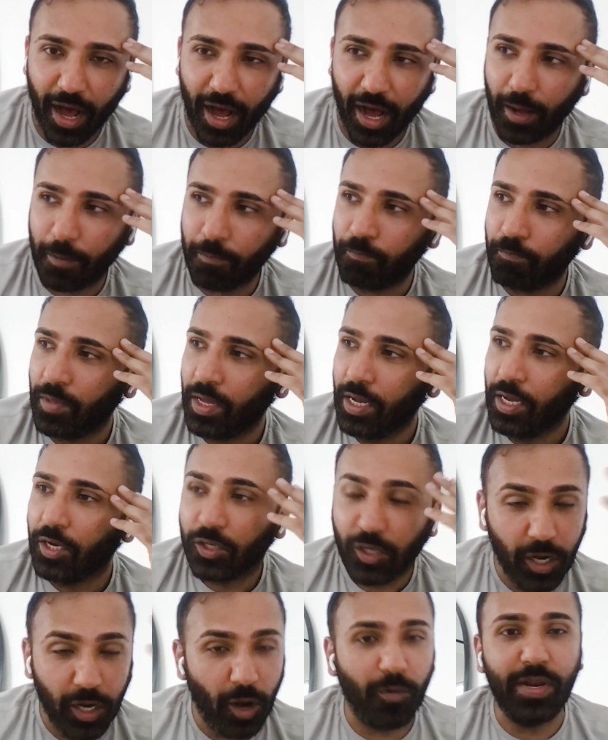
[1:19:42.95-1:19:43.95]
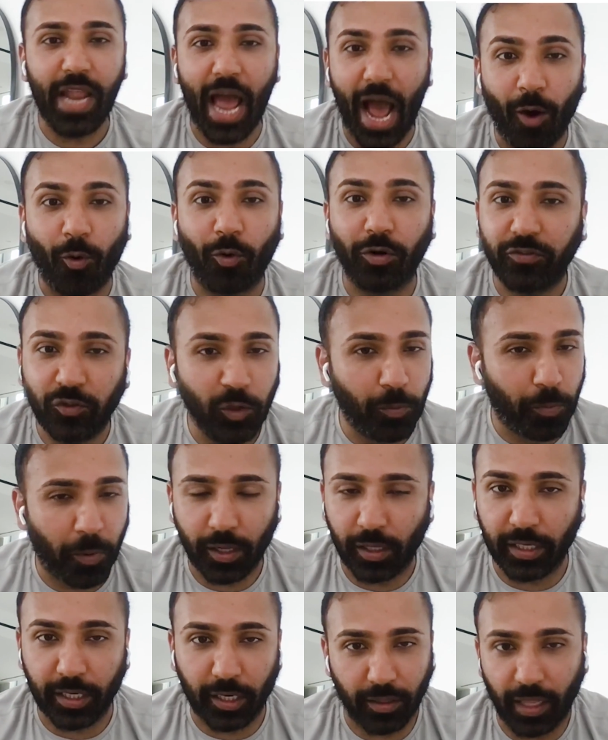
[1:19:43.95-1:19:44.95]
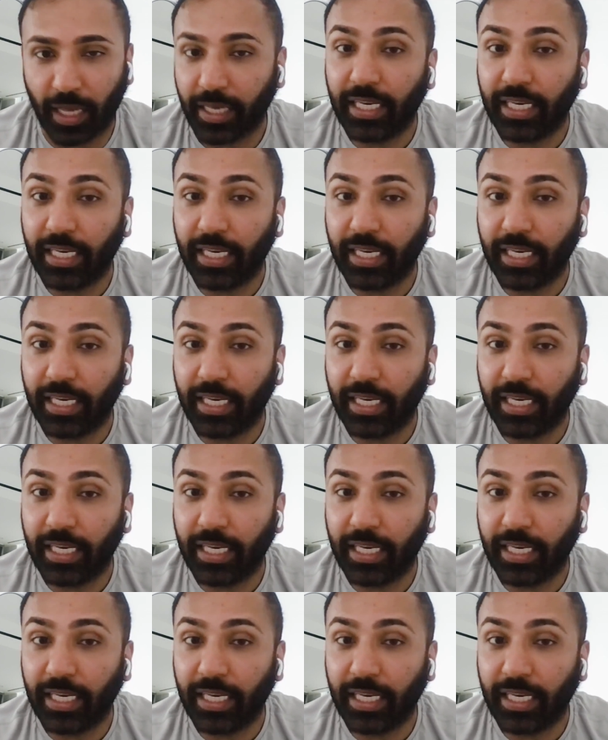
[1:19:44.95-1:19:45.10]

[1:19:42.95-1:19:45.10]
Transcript: um, you know, now are super clear.